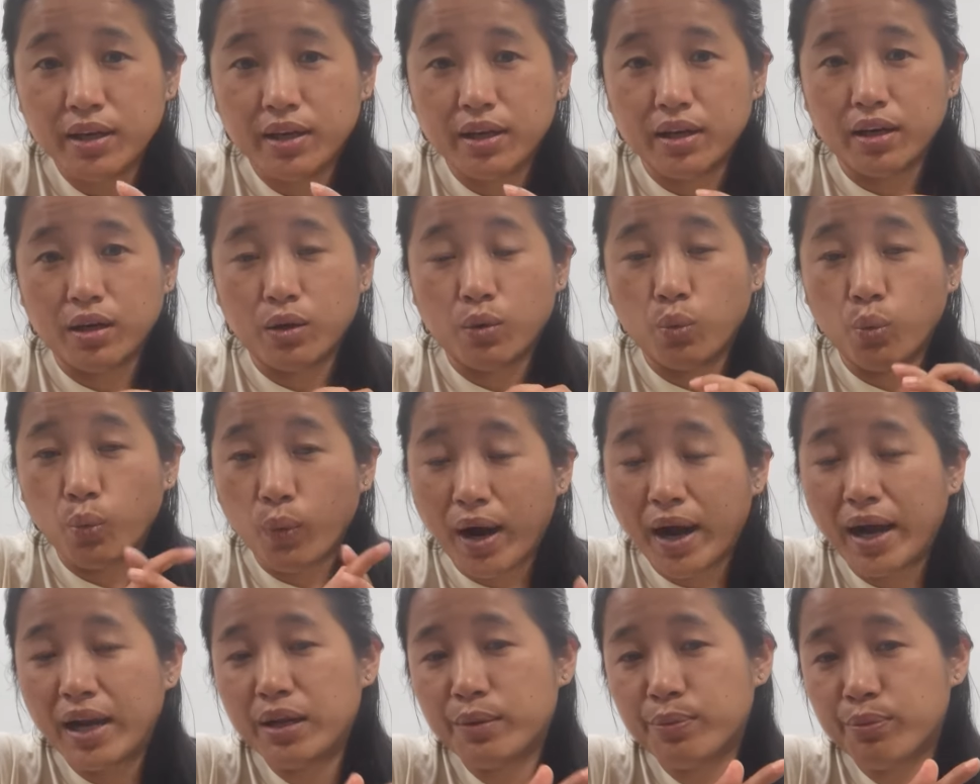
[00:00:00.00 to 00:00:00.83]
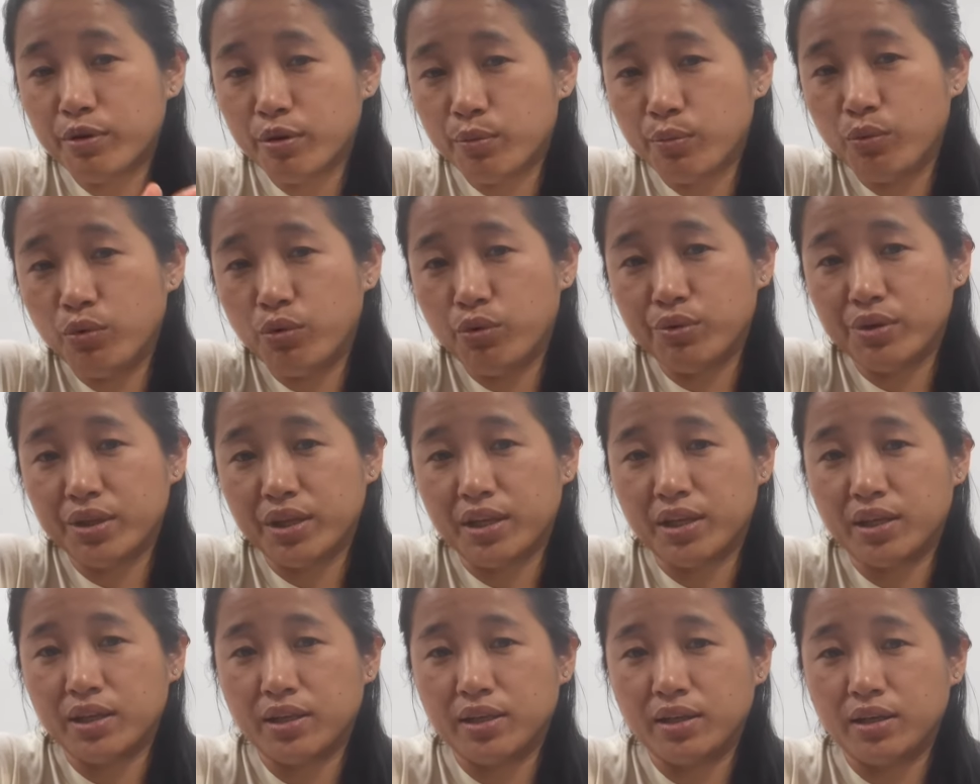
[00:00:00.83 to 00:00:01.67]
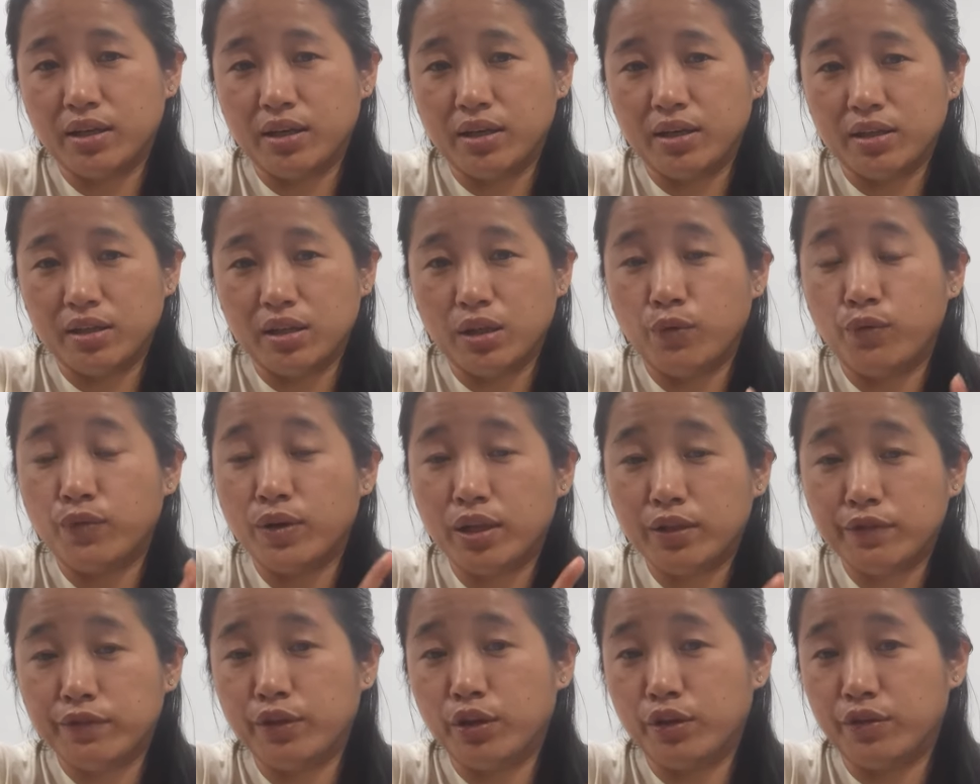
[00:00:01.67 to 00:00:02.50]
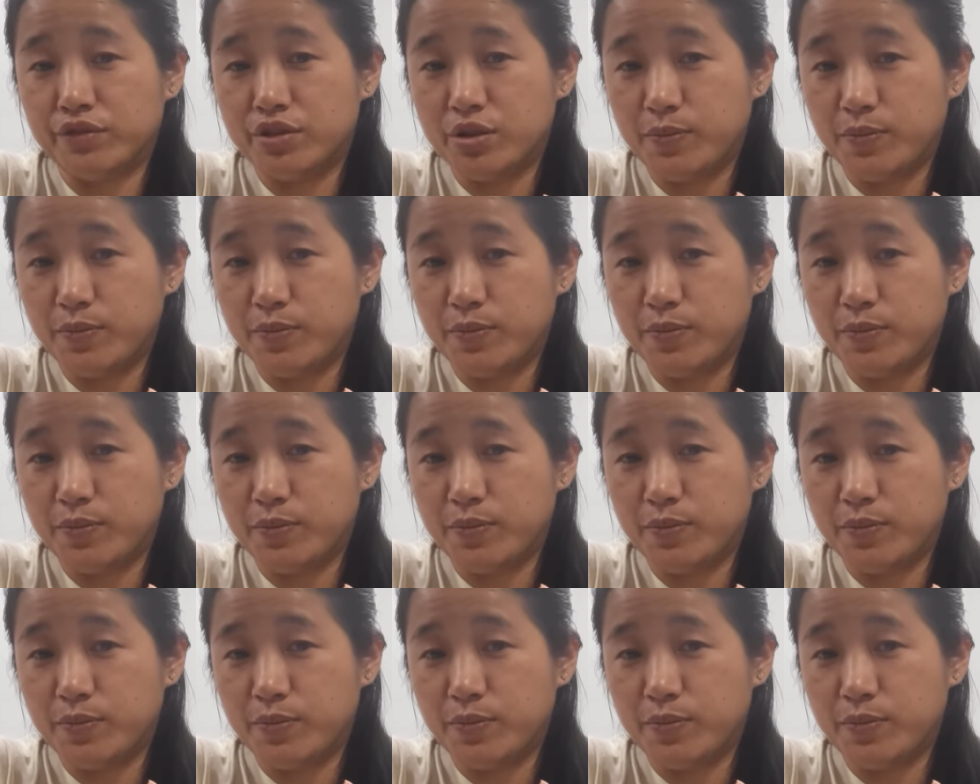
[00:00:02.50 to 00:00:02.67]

while promoting the welfare of